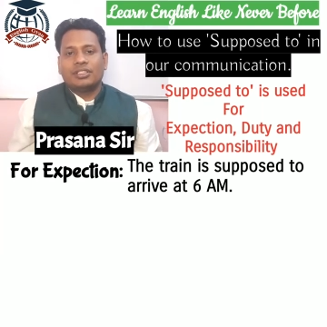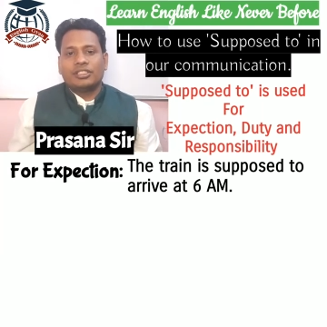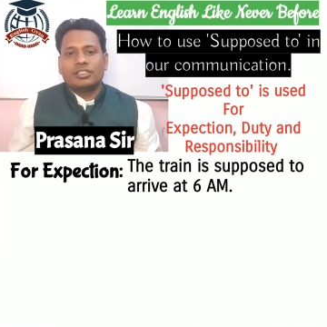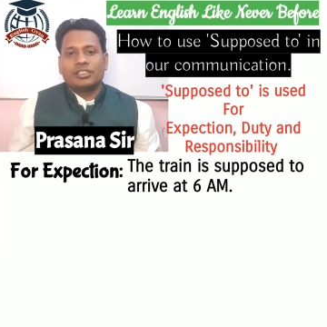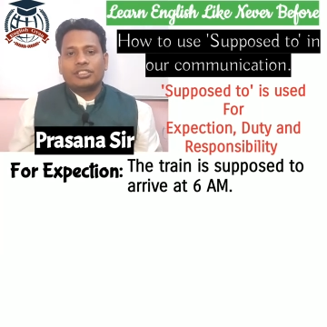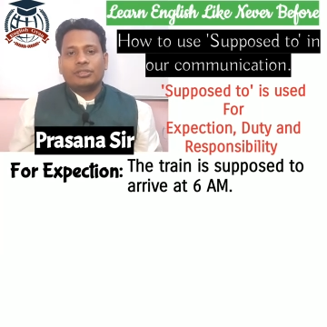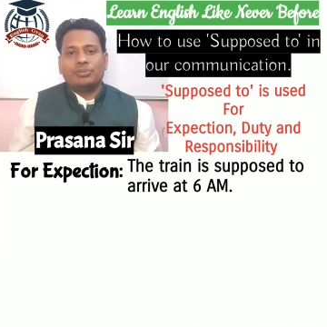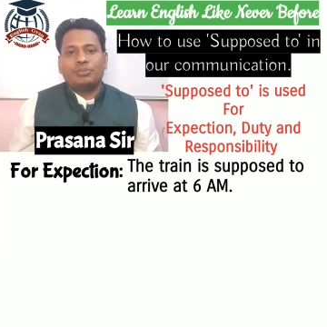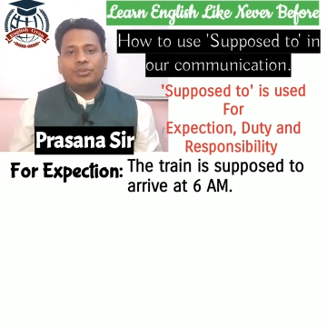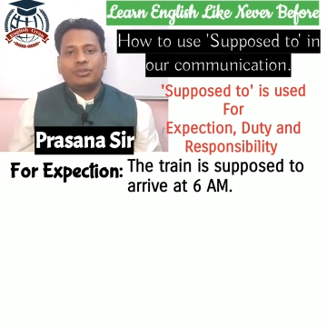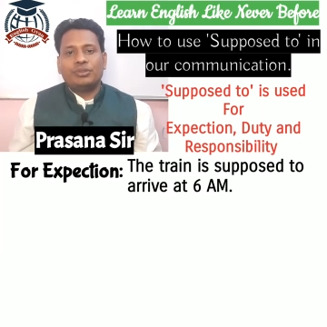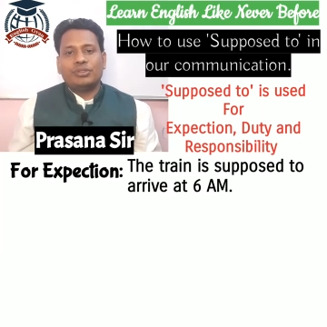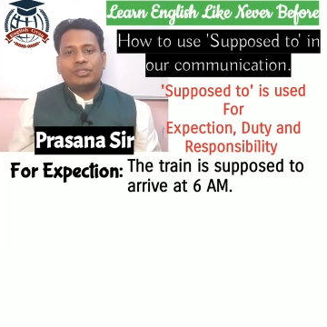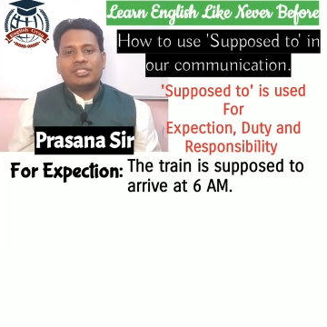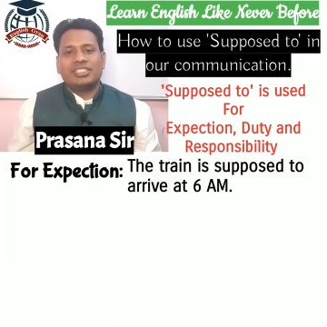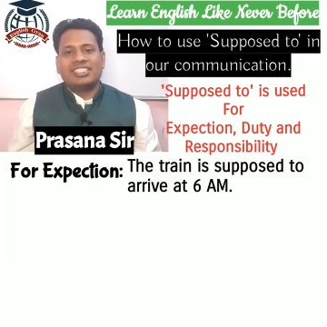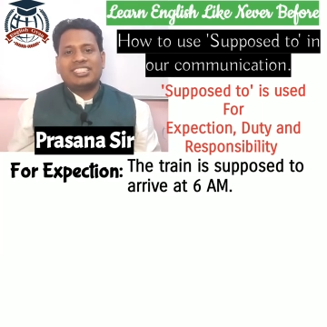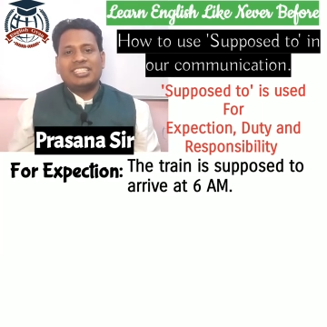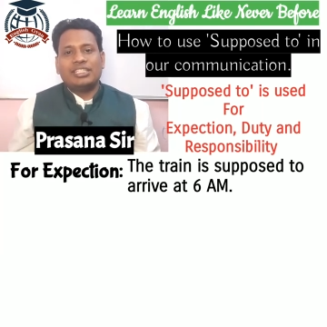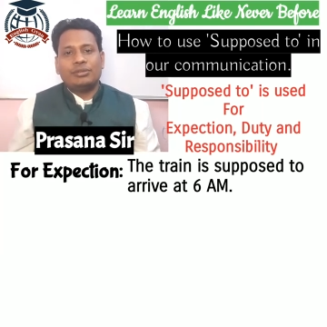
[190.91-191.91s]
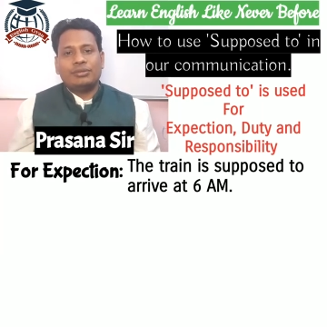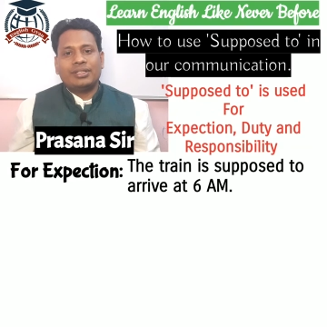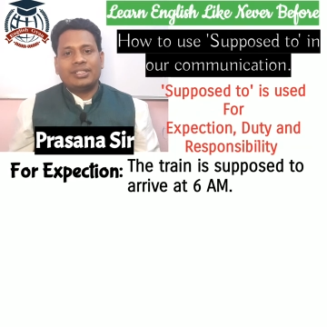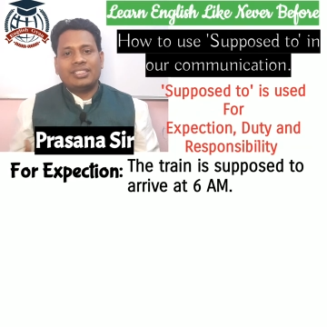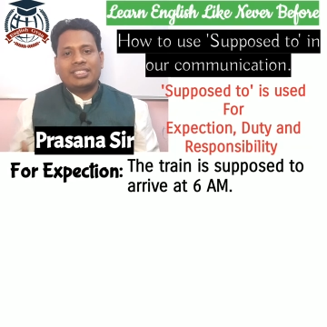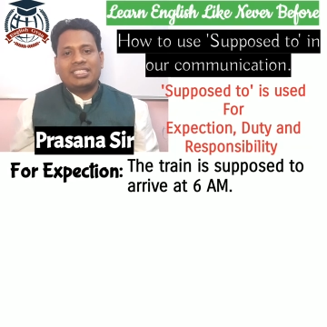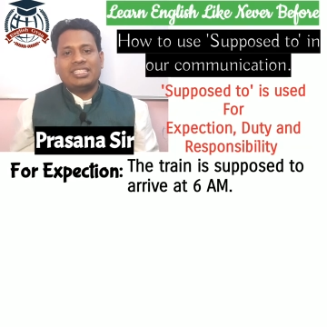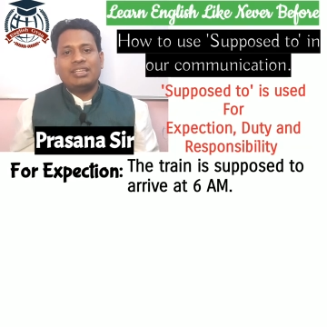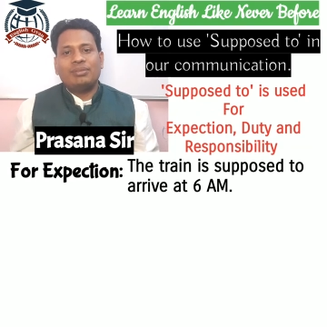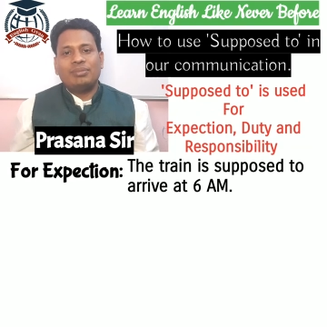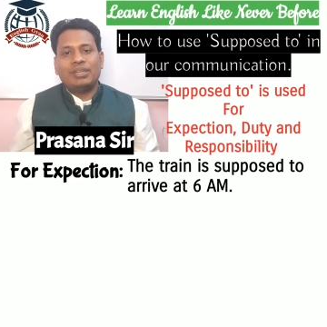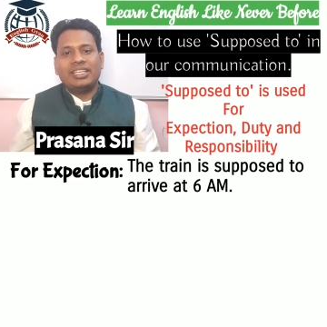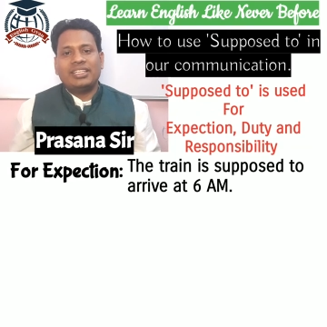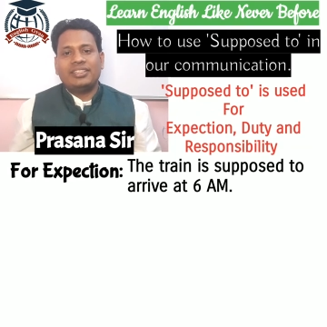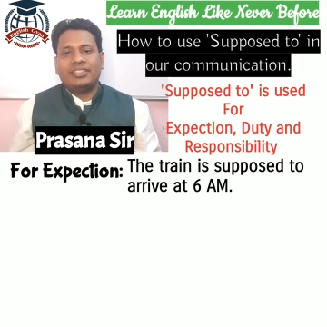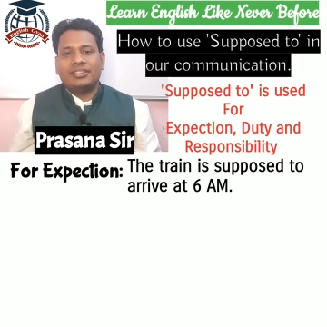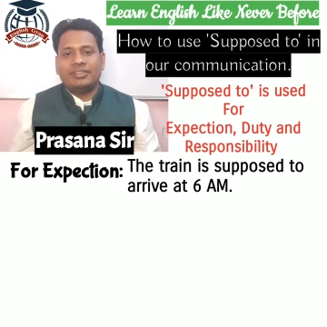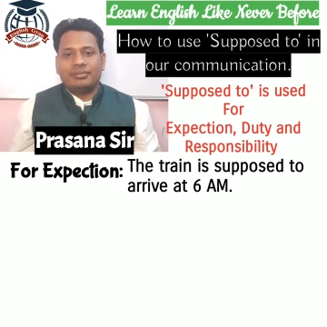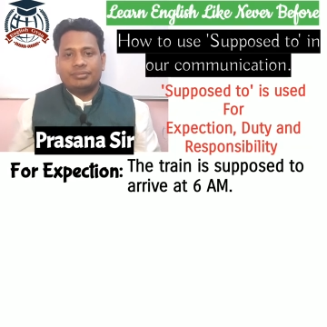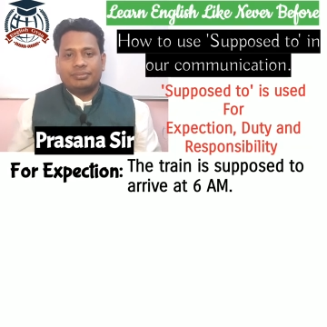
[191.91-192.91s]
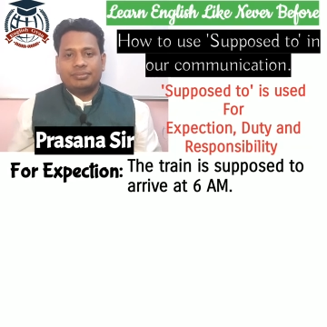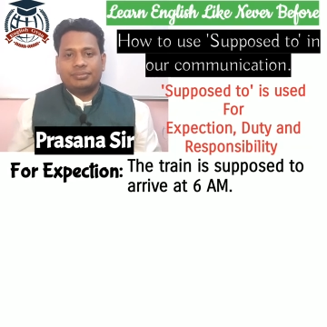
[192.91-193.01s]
suppose you are a team leader.